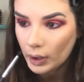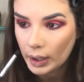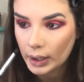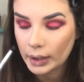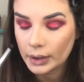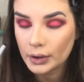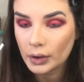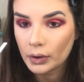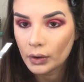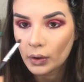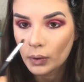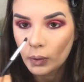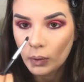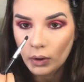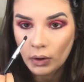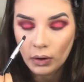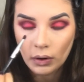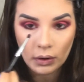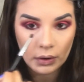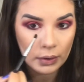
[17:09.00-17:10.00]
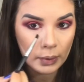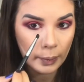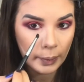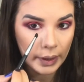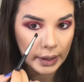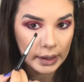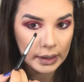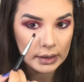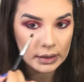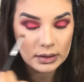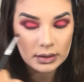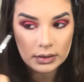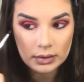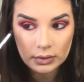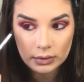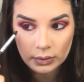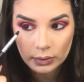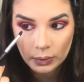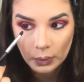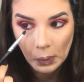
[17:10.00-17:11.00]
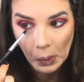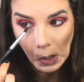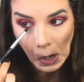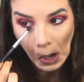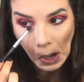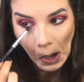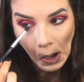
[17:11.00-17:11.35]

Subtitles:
And I don't go all the way to